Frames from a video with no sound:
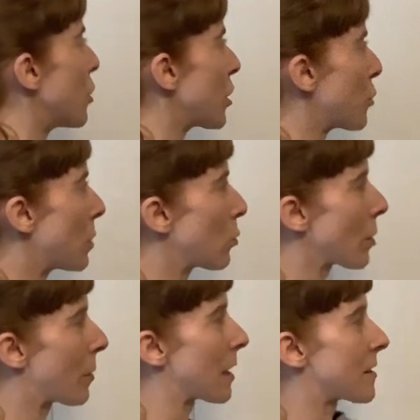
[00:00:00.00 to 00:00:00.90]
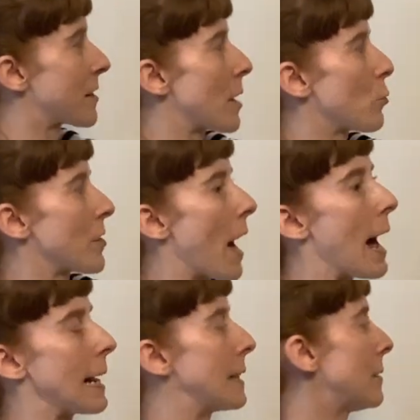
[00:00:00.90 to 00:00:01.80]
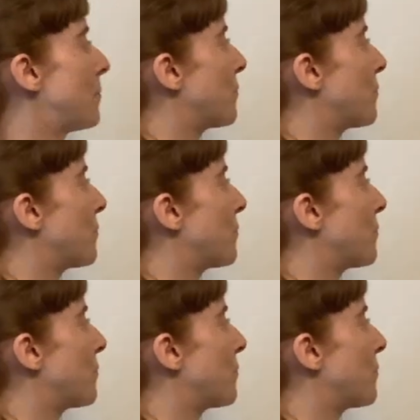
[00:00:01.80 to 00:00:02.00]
you will replace that with ein.